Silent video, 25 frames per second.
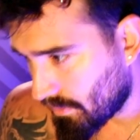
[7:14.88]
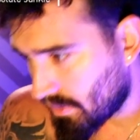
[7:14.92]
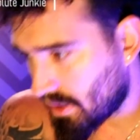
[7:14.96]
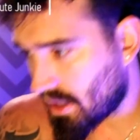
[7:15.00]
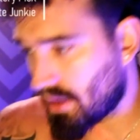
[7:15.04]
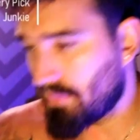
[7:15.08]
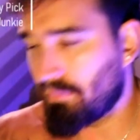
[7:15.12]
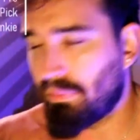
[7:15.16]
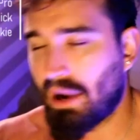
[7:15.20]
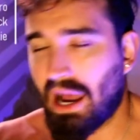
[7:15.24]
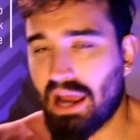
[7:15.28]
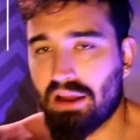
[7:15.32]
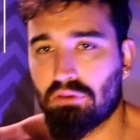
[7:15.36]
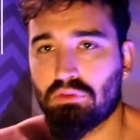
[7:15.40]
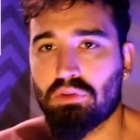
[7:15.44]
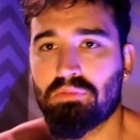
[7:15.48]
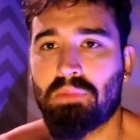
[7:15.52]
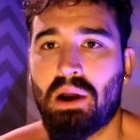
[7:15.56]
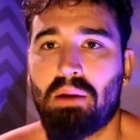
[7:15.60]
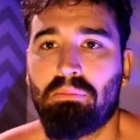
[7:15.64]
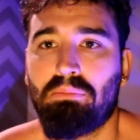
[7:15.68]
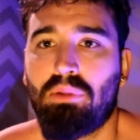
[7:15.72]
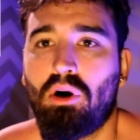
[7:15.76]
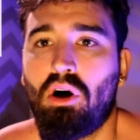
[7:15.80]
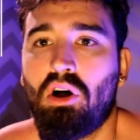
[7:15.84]
combined with
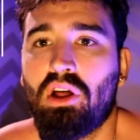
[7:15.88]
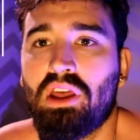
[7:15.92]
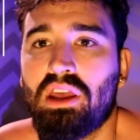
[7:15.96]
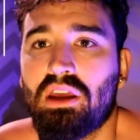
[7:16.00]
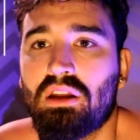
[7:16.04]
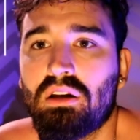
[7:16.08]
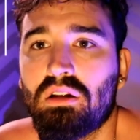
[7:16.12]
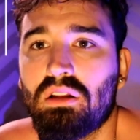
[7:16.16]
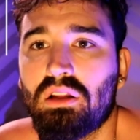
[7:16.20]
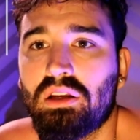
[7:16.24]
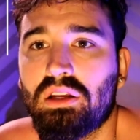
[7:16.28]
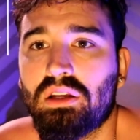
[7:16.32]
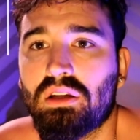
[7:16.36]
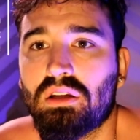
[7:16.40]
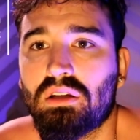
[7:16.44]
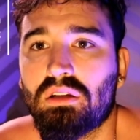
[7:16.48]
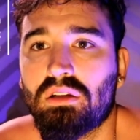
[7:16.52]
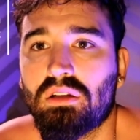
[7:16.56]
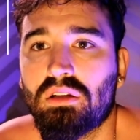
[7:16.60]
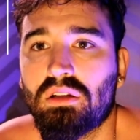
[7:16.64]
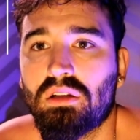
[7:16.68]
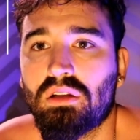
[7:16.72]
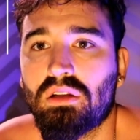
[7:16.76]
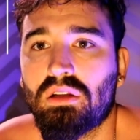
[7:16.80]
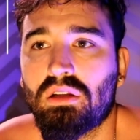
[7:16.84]
my ball handling
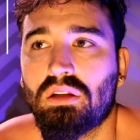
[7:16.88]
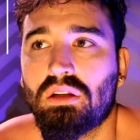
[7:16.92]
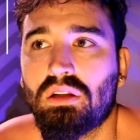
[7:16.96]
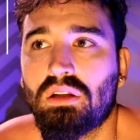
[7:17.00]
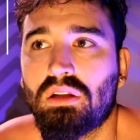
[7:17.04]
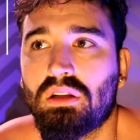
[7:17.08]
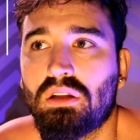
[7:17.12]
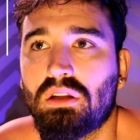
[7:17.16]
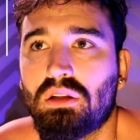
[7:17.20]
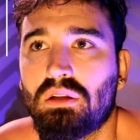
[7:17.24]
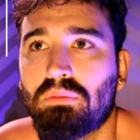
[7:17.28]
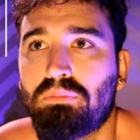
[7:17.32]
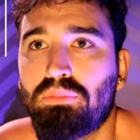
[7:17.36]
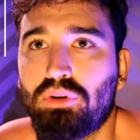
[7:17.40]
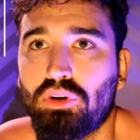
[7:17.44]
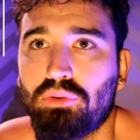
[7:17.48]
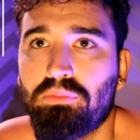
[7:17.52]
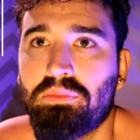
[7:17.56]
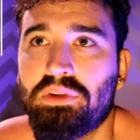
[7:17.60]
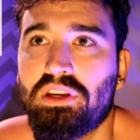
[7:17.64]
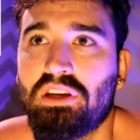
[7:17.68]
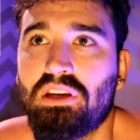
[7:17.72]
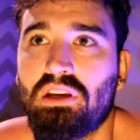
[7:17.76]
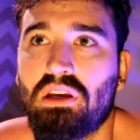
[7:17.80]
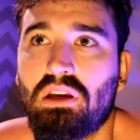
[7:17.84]
put
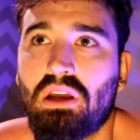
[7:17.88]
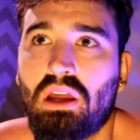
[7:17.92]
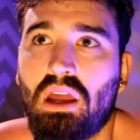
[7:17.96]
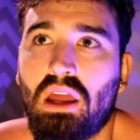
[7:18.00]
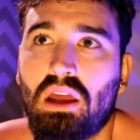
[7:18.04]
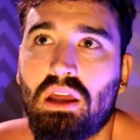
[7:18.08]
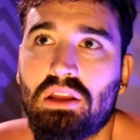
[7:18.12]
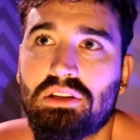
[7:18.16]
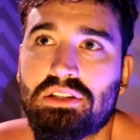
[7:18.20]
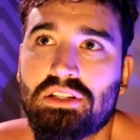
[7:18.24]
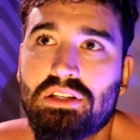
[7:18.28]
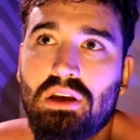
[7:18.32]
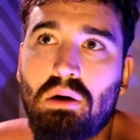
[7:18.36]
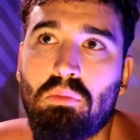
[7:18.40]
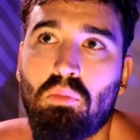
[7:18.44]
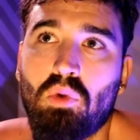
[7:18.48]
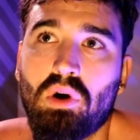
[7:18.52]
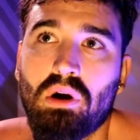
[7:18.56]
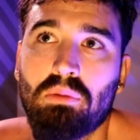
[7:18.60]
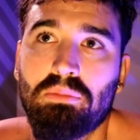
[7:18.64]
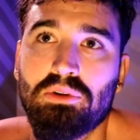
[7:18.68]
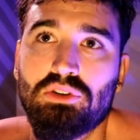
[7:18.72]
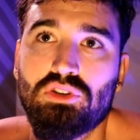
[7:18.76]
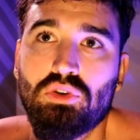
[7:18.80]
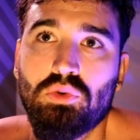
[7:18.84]
me
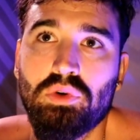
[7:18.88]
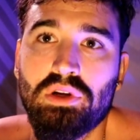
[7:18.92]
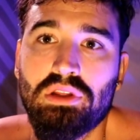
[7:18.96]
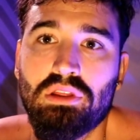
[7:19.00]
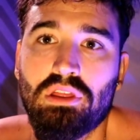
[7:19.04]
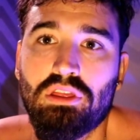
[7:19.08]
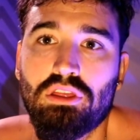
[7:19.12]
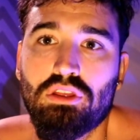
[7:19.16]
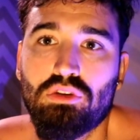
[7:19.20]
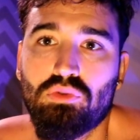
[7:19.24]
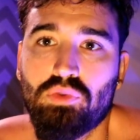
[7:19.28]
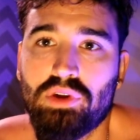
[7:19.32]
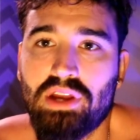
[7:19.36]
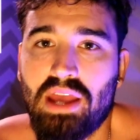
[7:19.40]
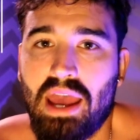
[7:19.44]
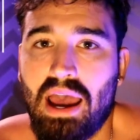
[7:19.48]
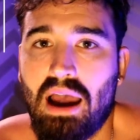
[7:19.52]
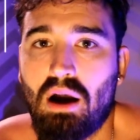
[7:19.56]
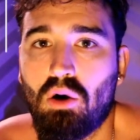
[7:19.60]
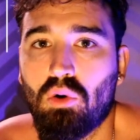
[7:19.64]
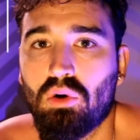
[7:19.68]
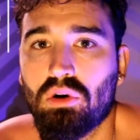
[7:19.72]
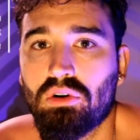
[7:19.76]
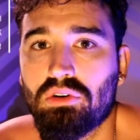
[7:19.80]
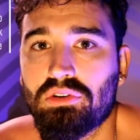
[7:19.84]
somewhere between three
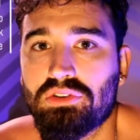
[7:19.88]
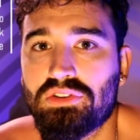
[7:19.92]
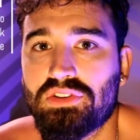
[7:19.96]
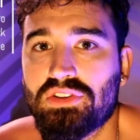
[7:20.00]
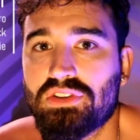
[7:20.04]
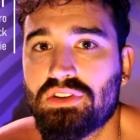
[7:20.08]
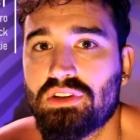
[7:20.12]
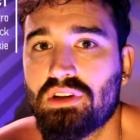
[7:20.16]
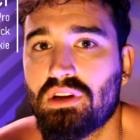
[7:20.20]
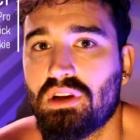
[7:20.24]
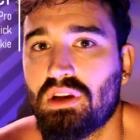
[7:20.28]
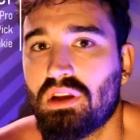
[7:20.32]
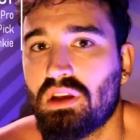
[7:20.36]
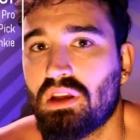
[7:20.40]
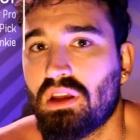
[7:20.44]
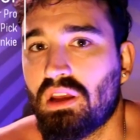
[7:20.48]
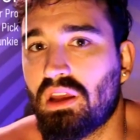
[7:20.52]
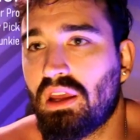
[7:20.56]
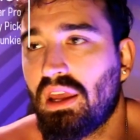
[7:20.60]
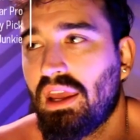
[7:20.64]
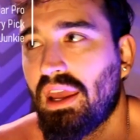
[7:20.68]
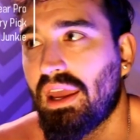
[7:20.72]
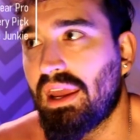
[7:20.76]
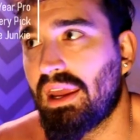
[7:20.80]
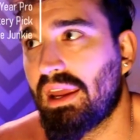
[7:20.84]
hours
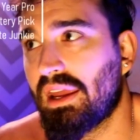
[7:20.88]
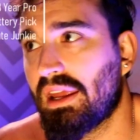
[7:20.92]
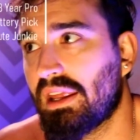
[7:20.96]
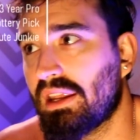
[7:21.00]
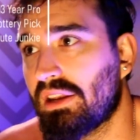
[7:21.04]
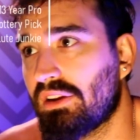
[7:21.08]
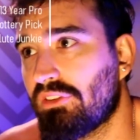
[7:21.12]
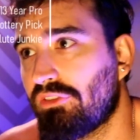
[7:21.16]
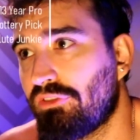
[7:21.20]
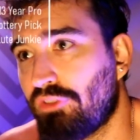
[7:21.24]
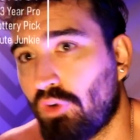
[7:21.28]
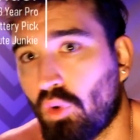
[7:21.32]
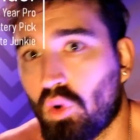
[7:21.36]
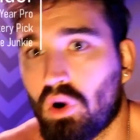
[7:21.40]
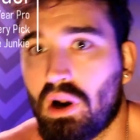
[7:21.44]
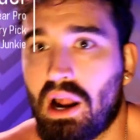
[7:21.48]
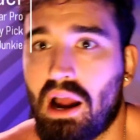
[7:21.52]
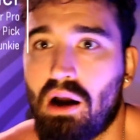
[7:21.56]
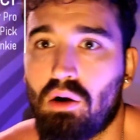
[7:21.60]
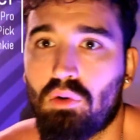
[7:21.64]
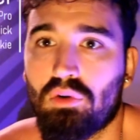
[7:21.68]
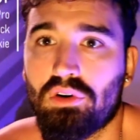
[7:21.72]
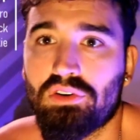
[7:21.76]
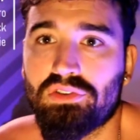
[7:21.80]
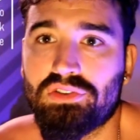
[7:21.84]
and four
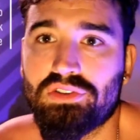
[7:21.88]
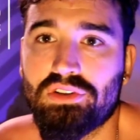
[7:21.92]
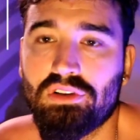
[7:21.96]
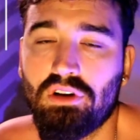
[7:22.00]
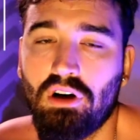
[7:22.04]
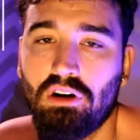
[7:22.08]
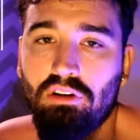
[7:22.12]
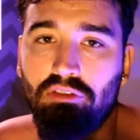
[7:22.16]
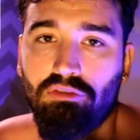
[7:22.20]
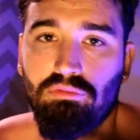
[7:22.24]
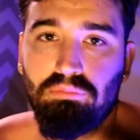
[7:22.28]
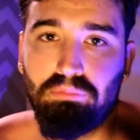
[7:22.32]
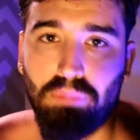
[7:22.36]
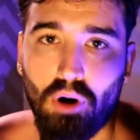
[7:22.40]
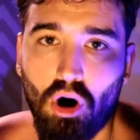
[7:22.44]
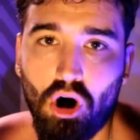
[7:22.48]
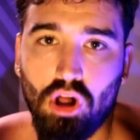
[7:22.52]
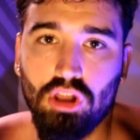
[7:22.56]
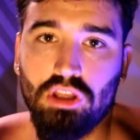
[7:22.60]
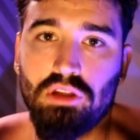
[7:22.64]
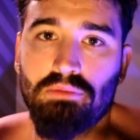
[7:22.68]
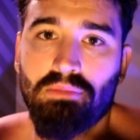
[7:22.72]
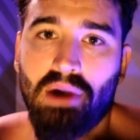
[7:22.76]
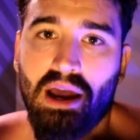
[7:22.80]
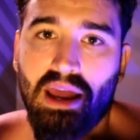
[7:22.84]
hours of
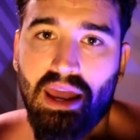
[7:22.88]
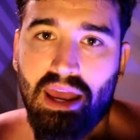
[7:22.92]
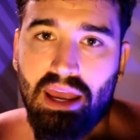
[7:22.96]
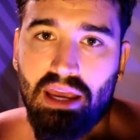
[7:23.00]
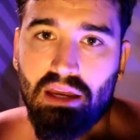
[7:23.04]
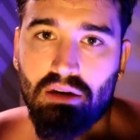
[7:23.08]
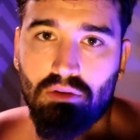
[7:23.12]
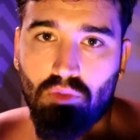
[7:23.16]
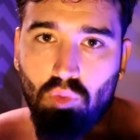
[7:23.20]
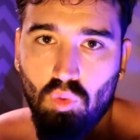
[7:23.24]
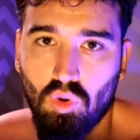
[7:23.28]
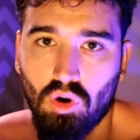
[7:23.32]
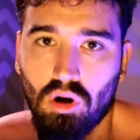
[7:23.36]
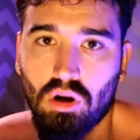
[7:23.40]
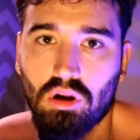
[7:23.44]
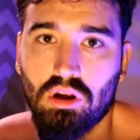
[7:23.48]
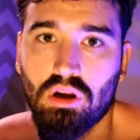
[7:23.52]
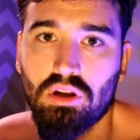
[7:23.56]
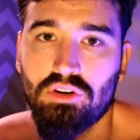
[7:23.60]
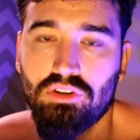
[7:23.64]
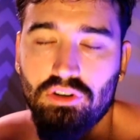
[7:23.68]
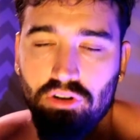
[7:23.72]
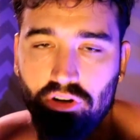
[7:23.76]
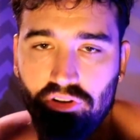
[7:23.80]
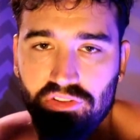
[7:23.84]
ball in my hand
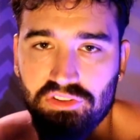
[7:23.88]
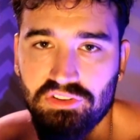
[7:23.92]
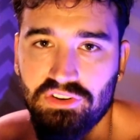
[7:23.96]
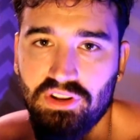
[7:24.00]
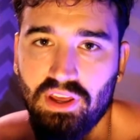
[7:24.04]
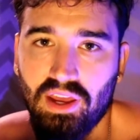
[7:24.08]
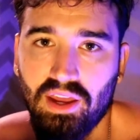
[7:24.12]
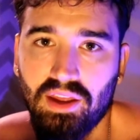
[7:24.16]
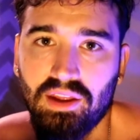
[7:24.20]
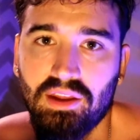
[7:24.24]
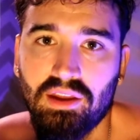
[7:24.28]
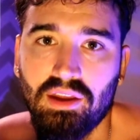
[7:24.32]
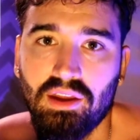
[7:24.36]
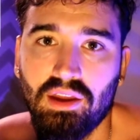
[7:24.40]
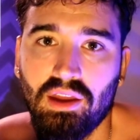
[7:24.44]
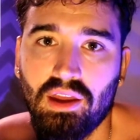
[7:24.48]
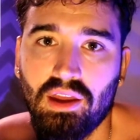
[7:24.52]
work during the day.